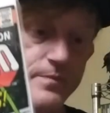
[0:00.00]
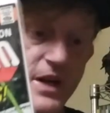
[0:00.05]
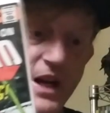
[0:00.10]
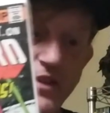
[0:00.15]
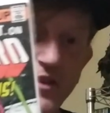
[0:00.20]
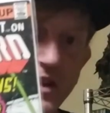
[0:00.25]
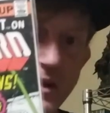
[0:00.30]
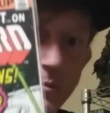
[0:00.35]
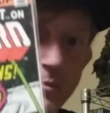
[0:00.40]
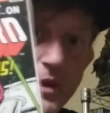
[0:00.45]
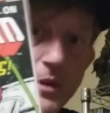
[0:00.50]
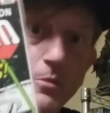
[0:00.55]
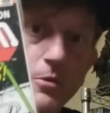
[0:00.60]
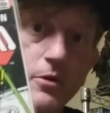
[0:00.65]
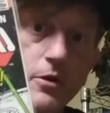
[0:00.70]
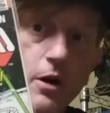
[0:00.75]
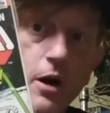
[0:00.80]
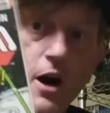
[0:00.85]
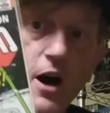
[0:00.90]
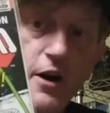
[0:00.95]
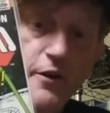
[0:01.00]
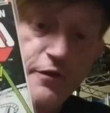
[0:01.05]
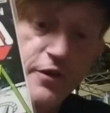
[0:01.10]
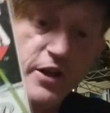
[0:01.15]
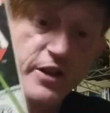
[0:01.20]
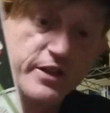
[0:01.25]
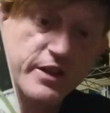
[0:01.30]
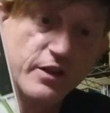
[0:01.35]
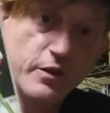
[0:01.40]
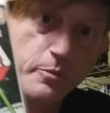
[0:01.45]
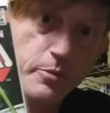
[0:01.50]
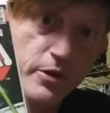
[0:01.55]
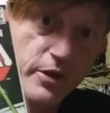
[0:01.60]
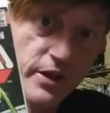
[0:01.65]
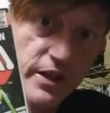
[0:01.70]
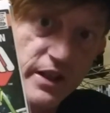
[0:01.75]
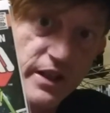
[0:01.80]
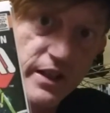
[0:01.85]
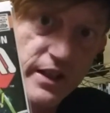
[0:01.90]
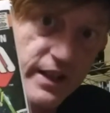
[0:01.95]
I think people are off on this
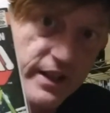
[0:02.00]
book and,